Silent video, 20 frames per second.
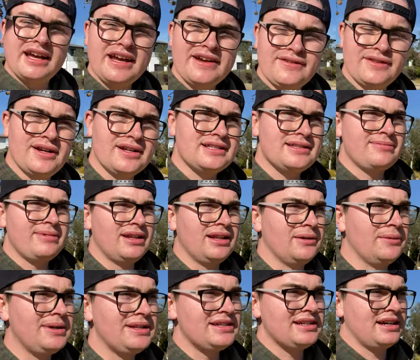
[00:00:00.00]
even though it's the middle
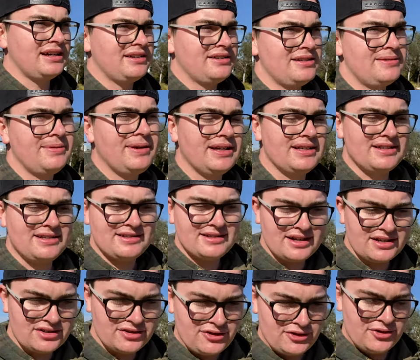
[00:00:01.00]
of winter, just because it's
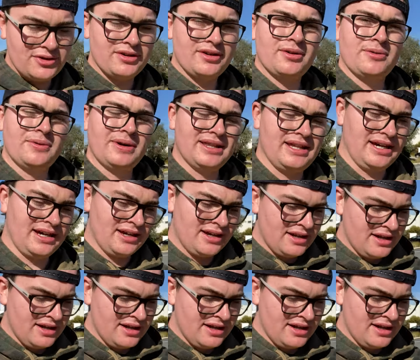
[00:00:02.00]
such good weather.